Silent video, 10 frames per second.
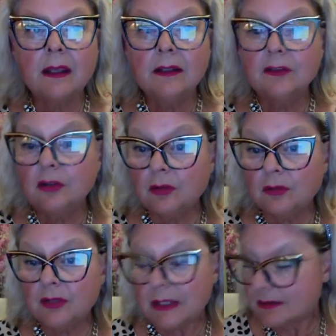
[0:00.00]
So
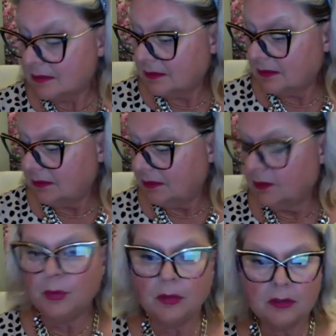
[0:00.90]
that's in a little
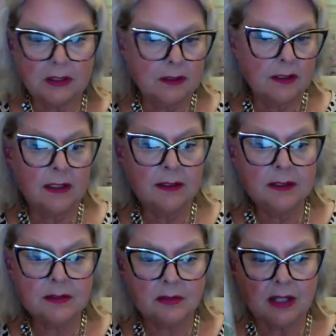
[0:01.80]
book, and
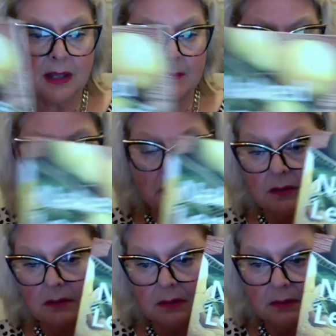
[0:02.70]
it's on
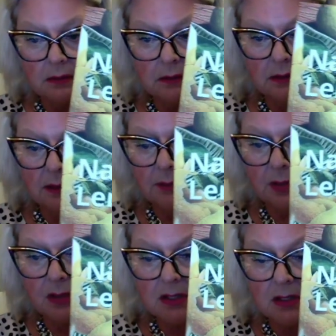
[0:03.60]
Amazon and
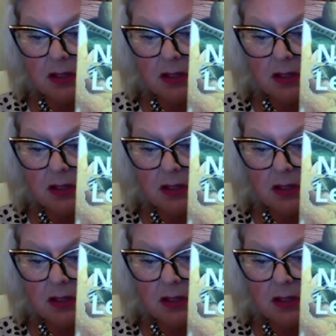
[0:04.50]
Barnes and